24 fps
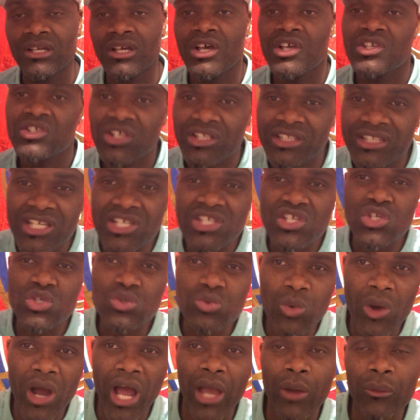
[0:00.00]
So this is
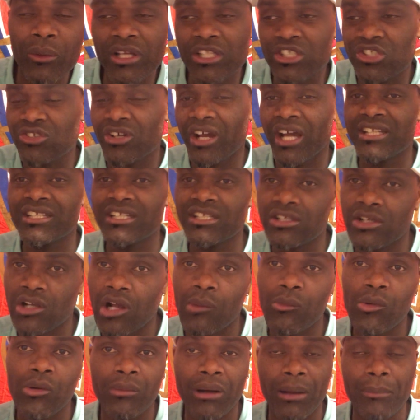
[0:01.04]
why when Troy Deeney
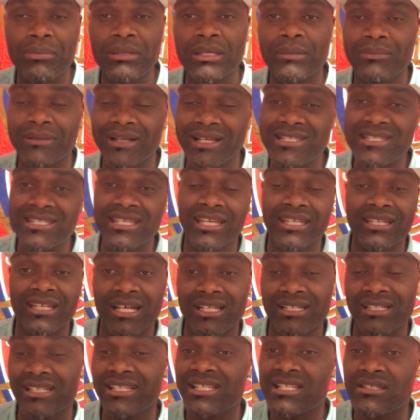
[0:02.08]
come up with my people and say
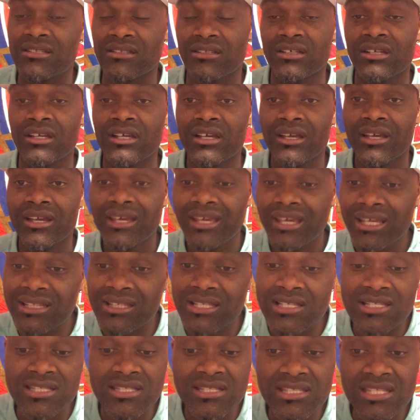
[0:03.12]
that, listen, it
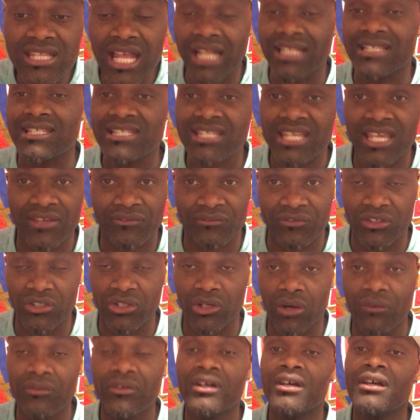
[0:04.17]
is not safe
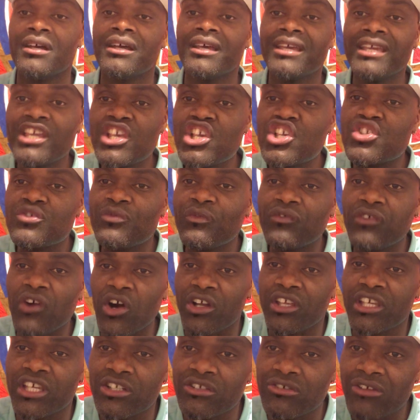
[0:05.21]
enough. He's
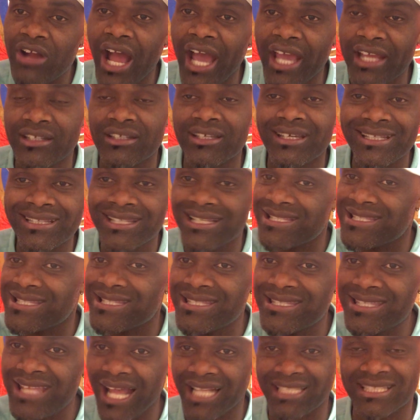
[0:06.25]
fucking right. It is
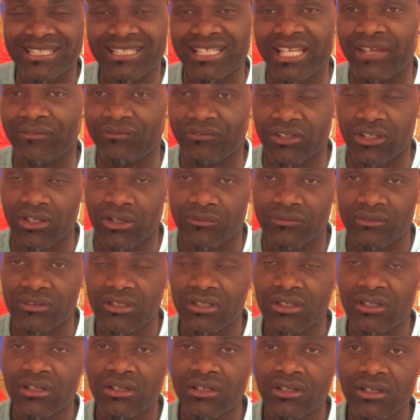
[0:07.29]
not safe enough
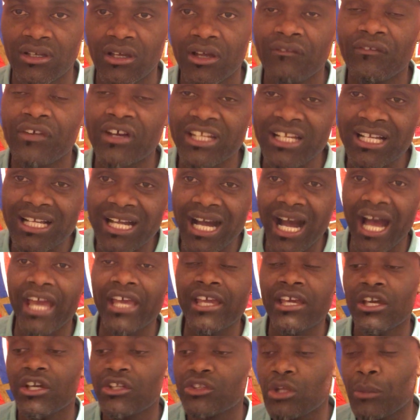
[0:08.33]
for the
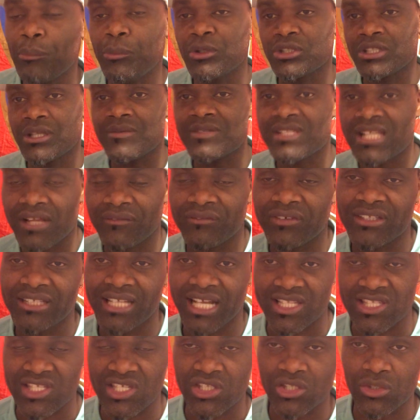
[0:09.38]
guy to put himself in
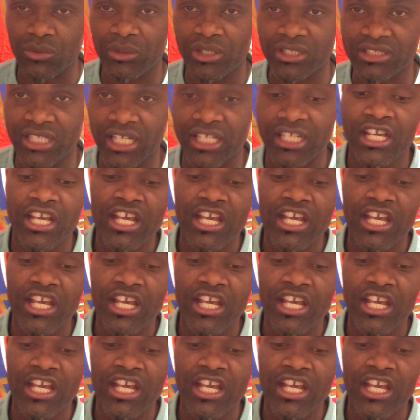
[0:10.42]
that situation.